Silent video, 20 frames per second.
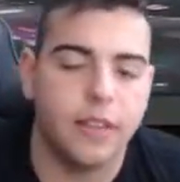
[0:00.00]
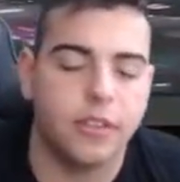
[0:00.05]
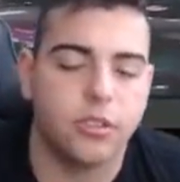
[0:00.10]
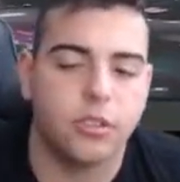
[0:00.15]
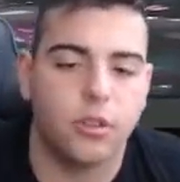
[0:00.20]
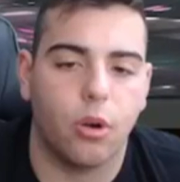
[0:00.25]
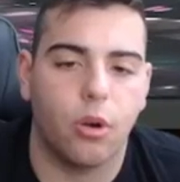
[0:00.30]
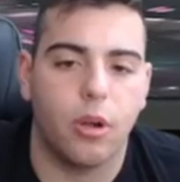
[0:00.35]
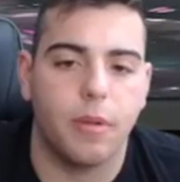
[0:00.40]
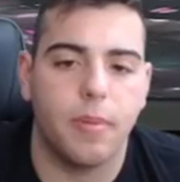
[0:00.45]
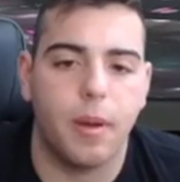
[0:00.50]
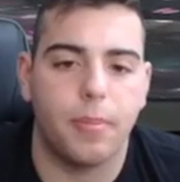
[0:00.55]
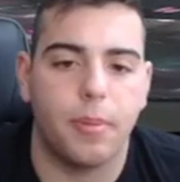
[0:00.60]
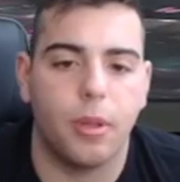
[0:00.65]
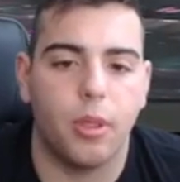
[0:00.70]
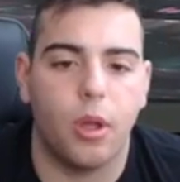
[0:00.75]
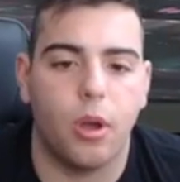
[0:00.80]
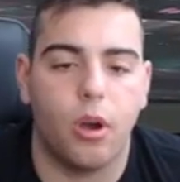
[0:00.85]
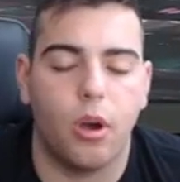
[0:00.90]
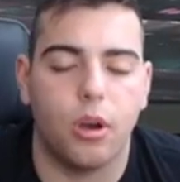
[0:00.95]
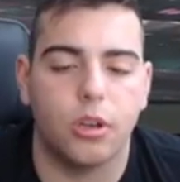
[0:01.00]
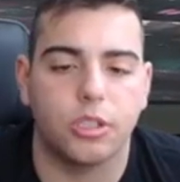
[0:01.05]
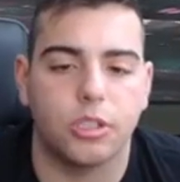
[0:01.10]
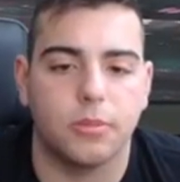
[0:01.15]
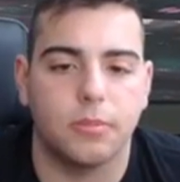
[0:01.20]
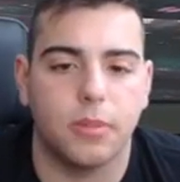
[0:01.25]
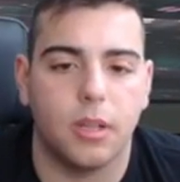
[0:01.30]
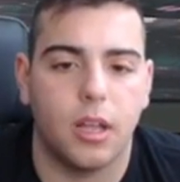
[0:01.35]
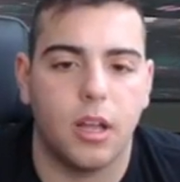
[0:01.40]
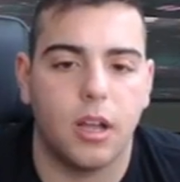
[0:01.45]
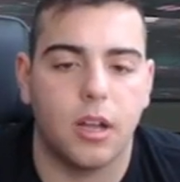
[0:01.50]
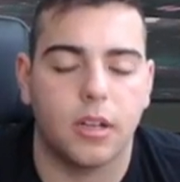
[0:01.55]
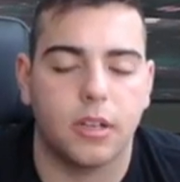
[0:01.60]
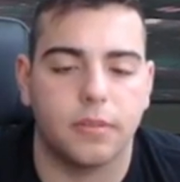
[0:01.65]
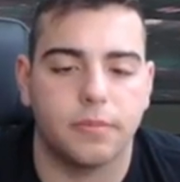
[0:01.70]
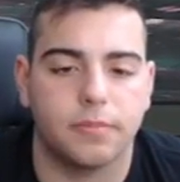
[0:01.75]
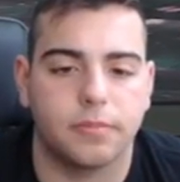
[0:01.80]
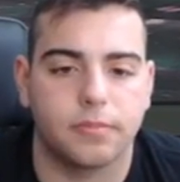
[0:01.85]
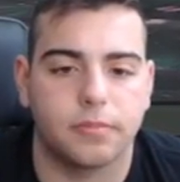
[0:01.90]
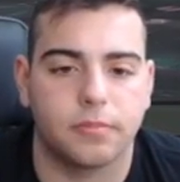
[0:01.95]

Let's throw him up on the auction block.